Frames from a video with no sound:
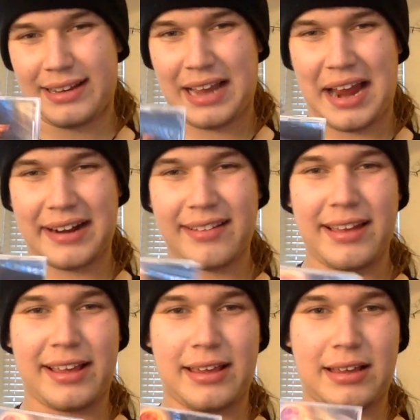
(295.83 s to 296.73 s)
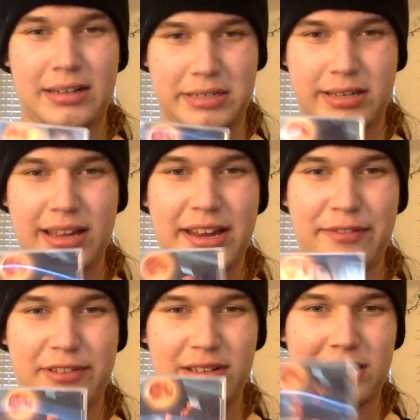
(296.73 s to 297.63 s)
kind of like
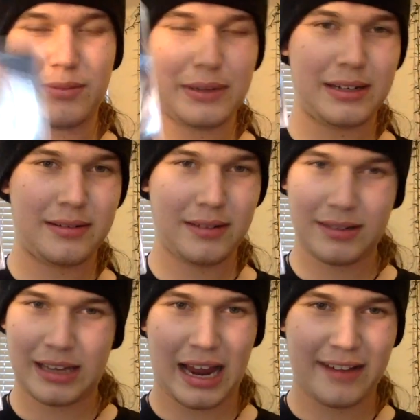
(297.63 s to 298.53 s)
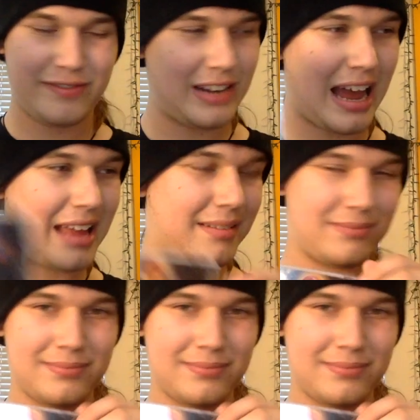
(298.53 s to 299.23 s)
enslaved a little bit, kind of not.